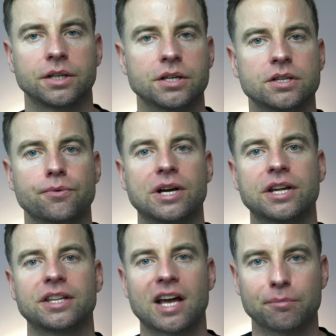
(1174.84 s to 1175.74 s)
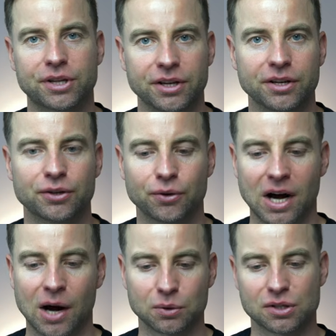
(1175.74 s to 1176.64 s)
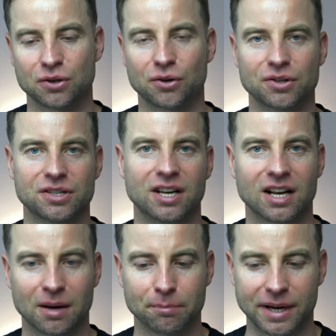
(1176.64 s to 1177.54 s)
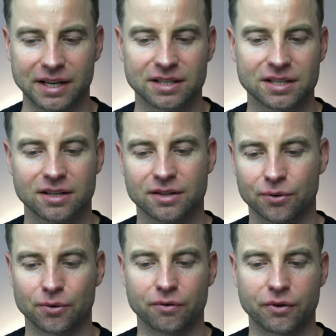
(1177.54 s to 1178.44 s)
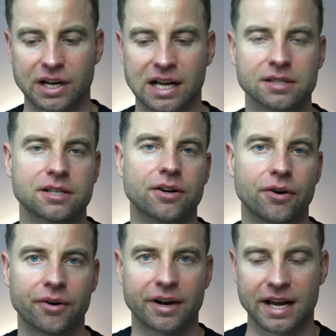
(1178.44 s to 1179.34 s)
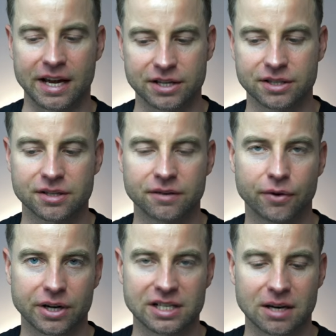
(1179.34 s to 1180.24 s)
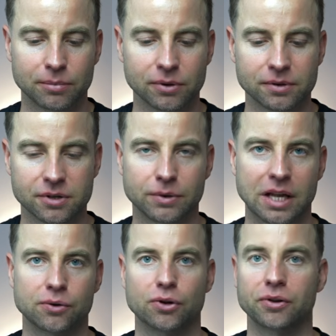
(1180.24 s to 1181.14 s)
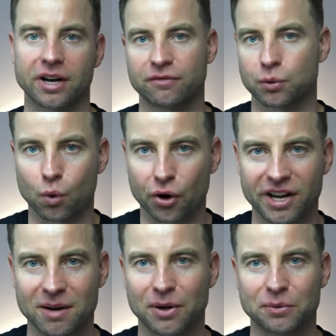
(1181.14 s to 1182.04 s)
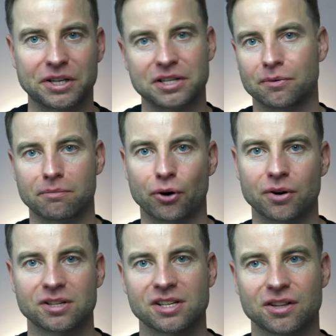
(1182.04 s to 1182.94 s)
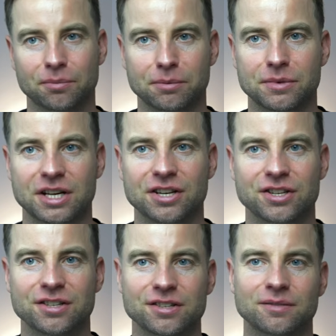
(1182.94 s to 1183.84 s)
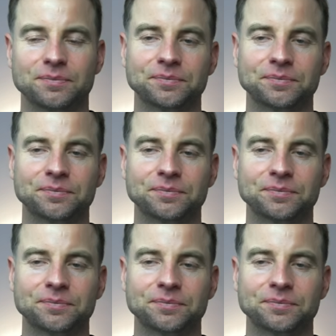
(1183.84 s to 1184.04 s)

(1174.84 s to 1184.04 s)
This is really tempting to outsource campaigns to freelancer or agency, for example, so that you don't have to worry about these reports and optimizations.